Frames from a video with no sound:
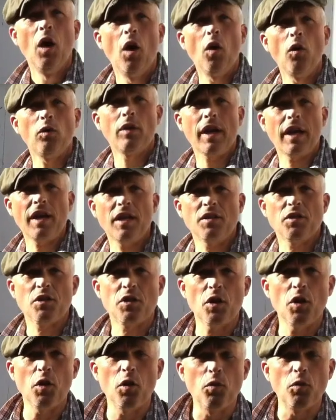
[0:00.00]
Okay,
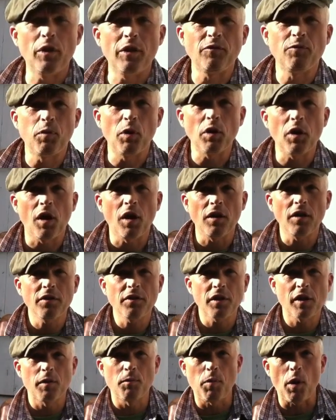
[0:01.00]
so we put all of
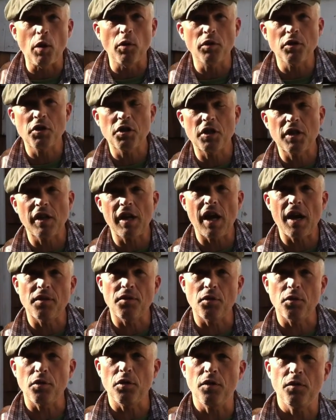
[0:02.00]
the components
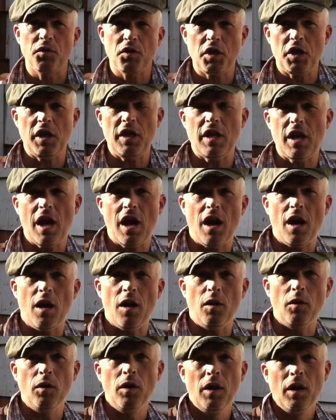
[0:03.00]
together. You've seen
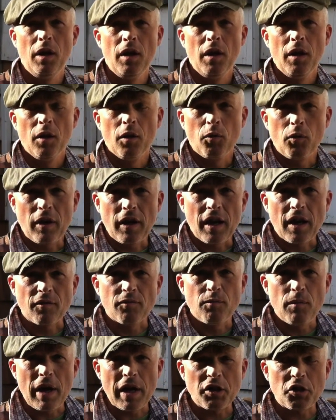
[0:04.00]
how we have
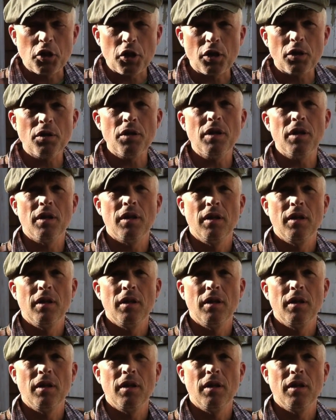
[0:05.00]
measured.